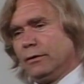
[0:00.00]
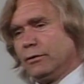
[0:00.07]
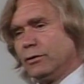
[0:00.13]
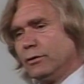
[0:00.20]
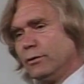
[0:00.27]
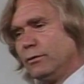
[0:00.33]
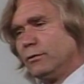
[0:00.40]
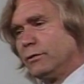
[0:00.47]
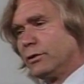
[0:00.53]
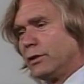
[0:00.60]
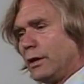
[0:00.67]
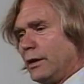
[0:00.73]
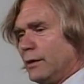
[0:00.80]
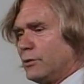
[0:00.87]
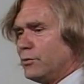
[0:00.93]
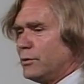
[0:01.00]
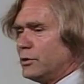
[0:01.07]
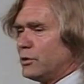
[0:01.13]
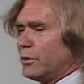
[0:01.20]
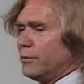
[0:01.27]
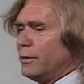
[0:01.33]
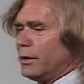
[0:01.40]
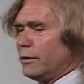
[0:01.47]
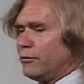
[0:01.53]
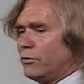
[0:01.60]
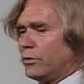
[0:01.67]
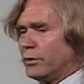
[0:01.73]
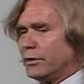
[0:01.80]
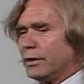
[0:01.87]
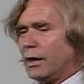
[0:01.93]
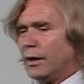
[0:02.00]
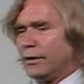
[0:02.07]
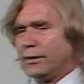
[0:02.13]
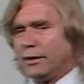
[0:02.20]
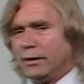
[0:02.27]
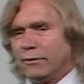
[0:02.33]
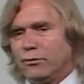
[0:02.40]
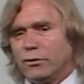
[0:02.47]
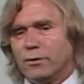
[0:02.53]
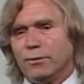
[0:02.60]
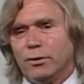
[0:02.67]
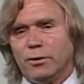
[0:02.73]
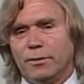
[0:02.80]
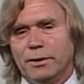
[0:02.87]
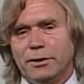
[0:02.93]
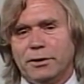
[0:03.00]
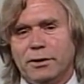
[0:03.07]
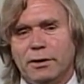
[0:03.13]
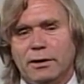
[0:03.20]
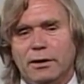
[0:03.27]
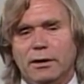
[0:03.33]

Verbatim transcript: to say, switch the metaphor to gardening for a moment,